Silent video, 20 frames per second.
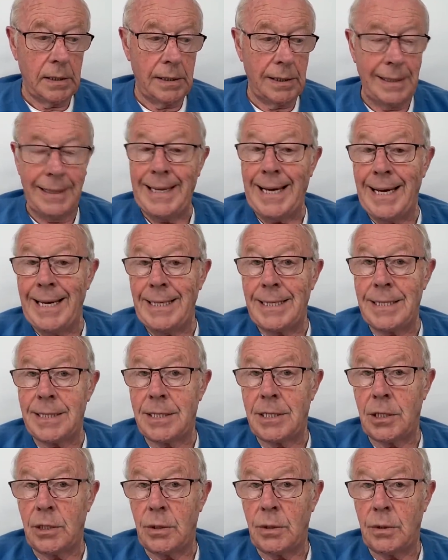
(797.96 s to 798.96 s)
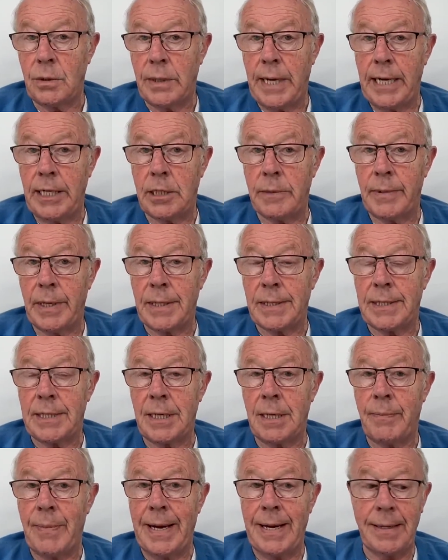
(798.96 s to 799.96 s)
lied to
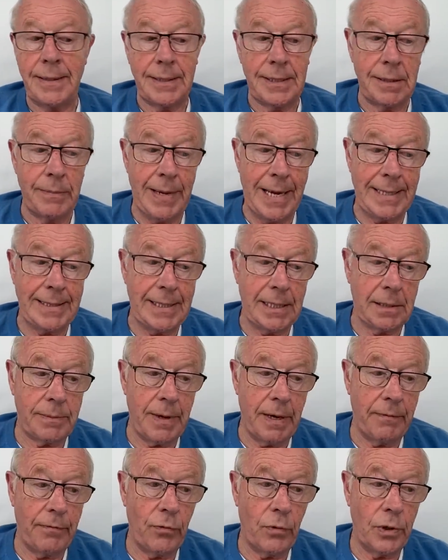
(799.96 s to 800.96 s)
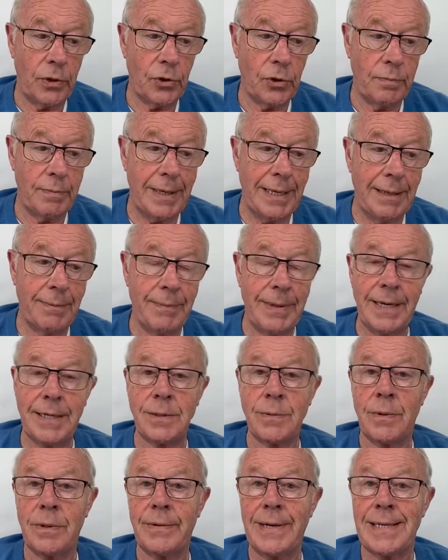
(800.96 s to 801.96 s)
HMRC about some assets, about £400 million
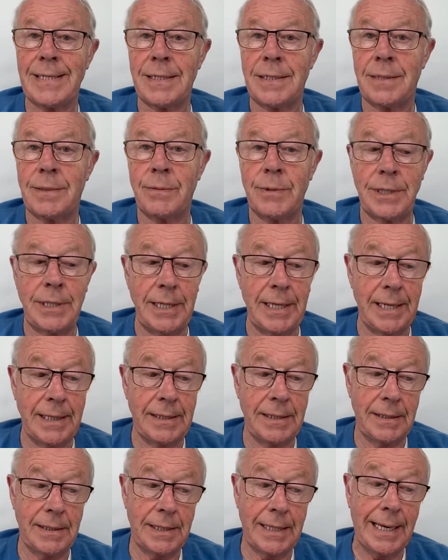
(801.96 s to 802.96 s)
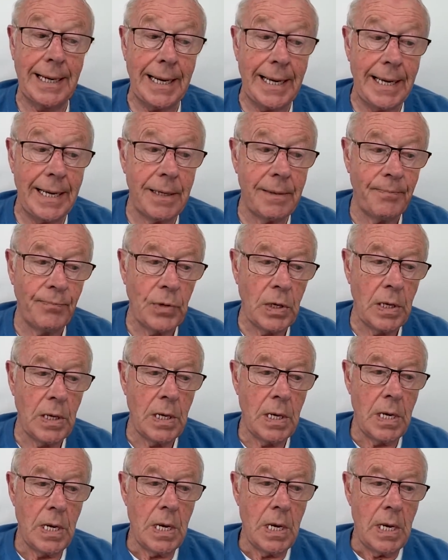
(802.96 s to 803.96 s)
worth of assets which he hadn't declared,
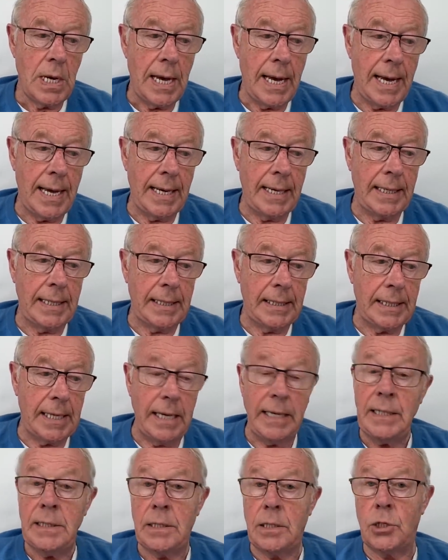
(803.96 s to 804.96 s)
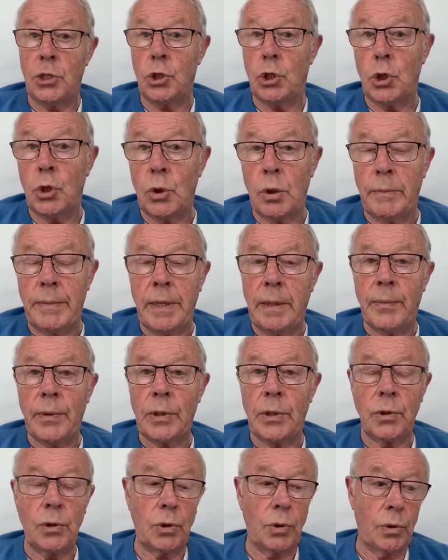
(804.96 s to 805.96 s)
and easy to do. I mean,
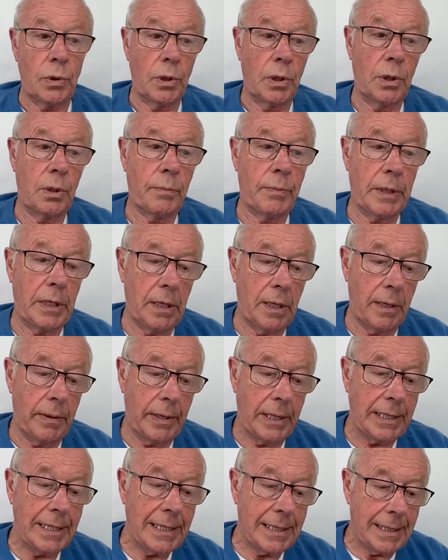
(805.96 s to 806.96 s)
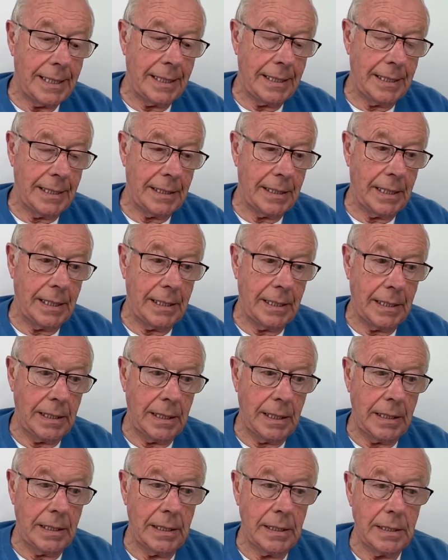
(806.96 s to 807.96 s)
anybody could do that, but he
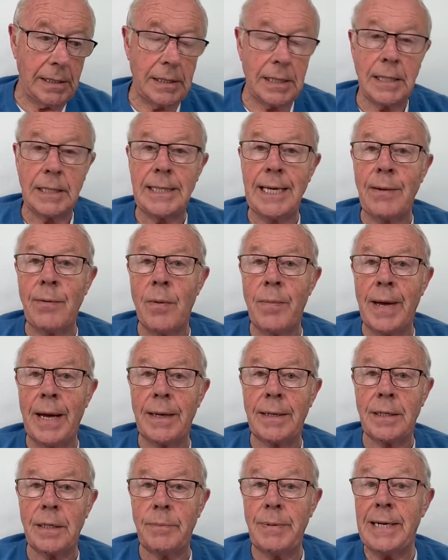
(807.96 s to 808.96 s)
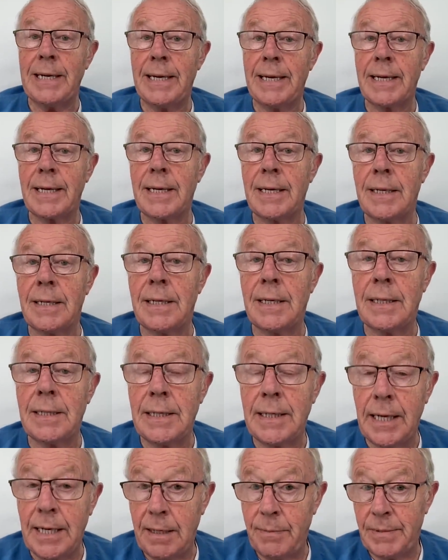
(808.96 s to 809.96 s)
didn't tell them about it. A bit like
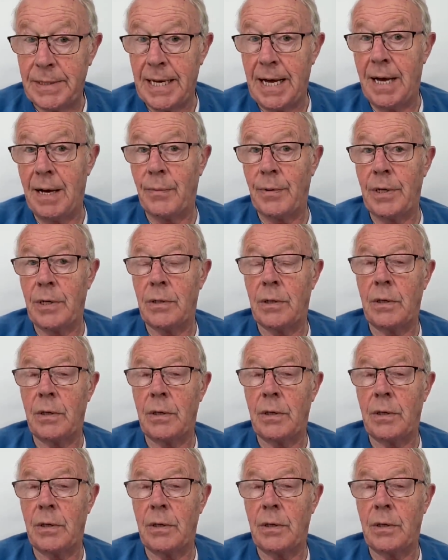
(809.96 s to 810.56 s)
Nadim Zahawi, you know,